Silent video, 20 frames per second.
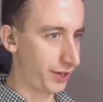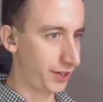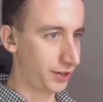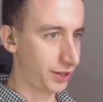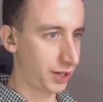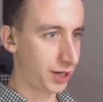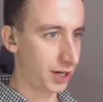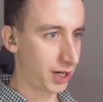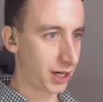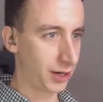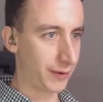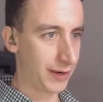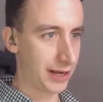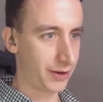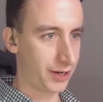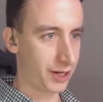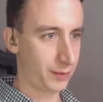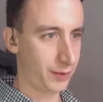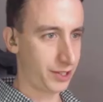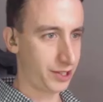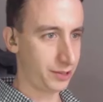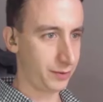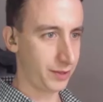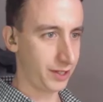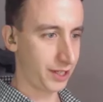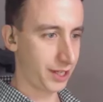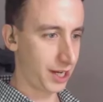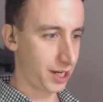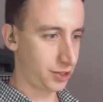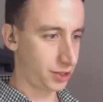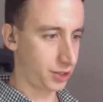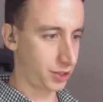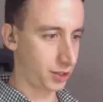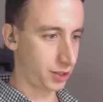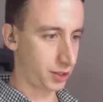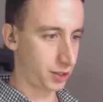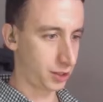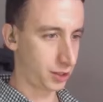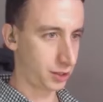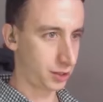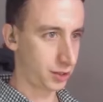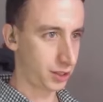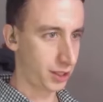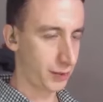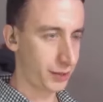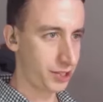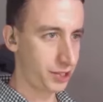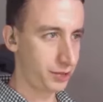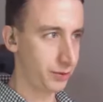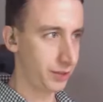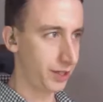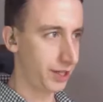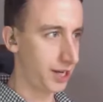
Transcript: bring the car around. I wish to engage in, I wish to